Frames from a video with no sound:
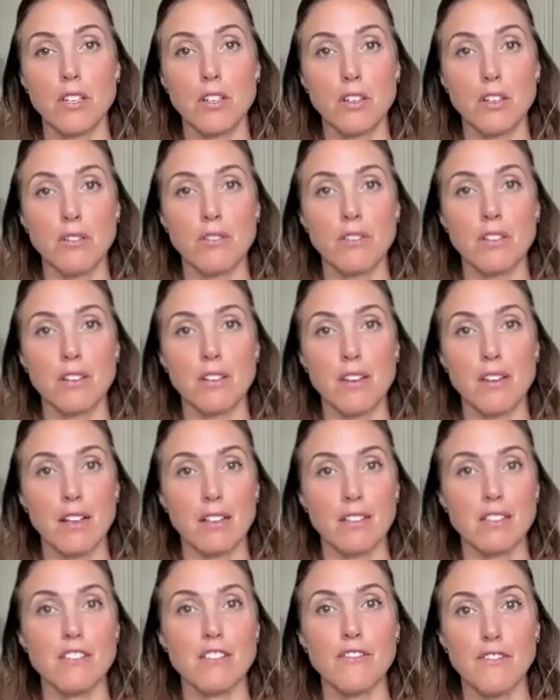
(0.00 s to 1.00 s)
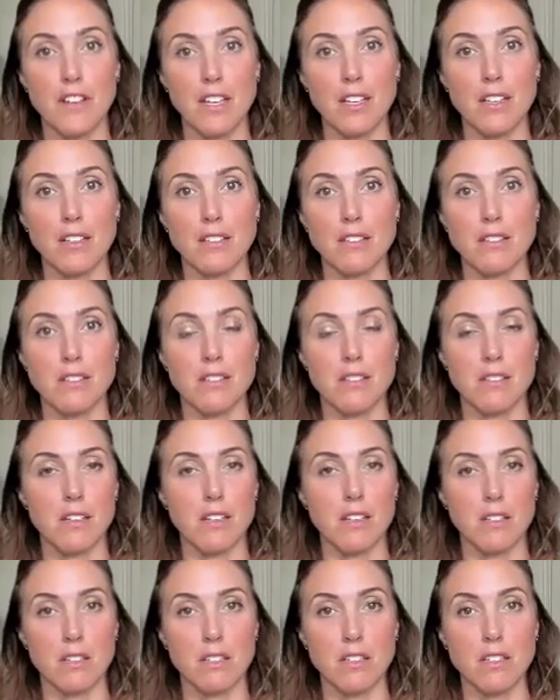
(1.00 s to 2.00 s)
the next
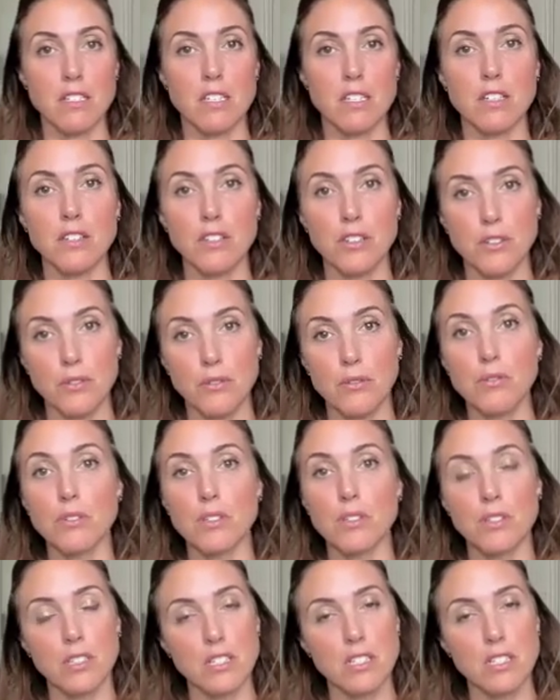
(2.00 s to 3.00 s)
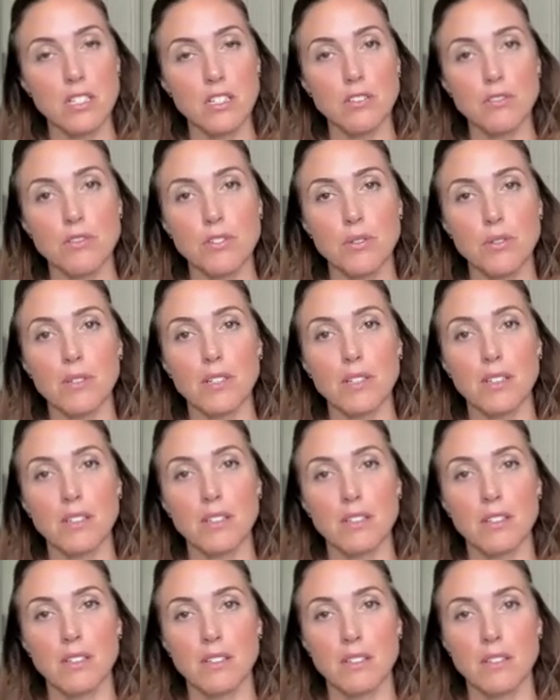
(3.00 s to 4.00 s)
phase and continue
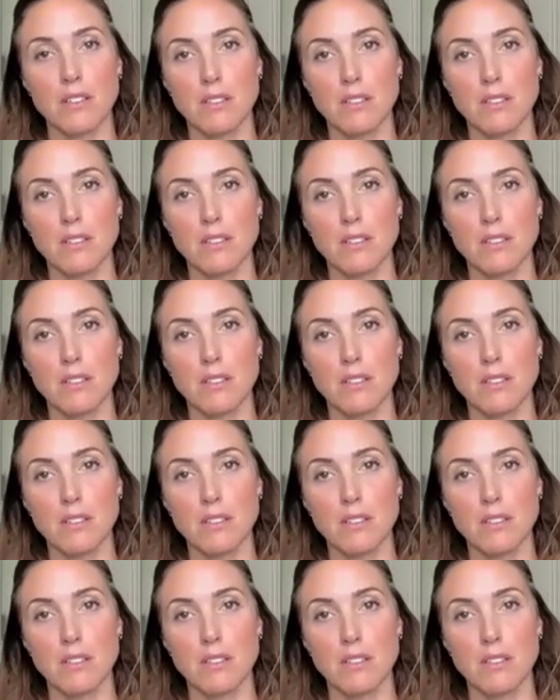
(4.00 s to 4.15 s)
doing?